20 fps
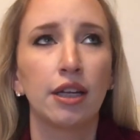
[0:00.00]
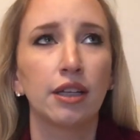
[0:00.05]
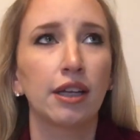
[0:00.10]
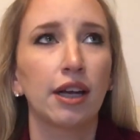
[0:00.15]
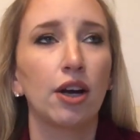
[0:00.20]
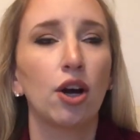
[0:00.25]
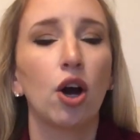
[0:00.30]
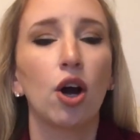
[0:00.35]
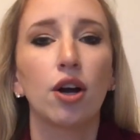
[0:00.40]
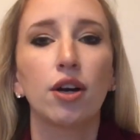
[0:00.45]

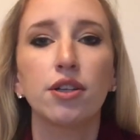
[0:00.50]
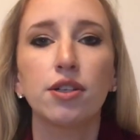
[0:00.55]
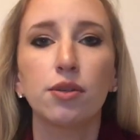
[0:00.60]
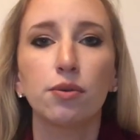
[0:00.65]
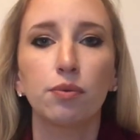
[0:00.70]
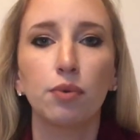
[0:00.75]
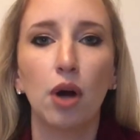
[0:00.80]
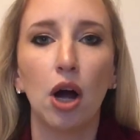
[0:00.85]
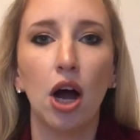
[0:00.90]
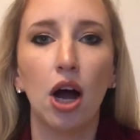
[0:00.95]
like hard as a
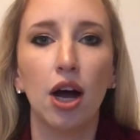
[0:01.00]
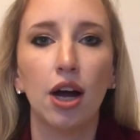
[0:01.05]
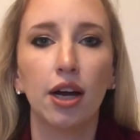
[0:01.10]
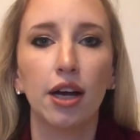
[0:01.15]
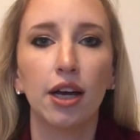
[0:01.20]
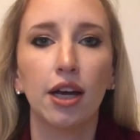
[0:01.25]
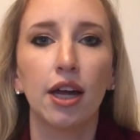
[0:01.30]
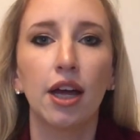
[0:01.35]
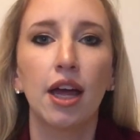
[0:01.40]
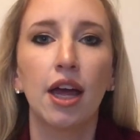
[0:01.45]

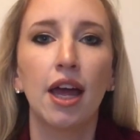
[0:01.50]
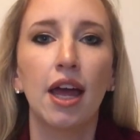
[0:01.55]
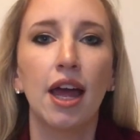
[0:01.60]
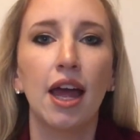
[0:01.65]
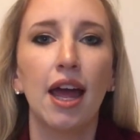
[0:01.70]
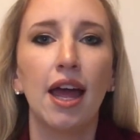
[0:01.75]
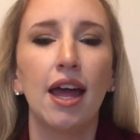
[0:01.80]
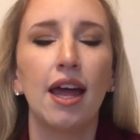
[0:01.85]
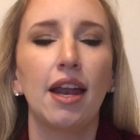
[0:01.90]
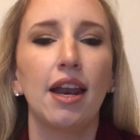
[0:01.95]
rock,
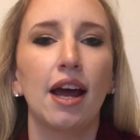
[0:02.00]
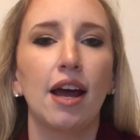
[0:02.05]
and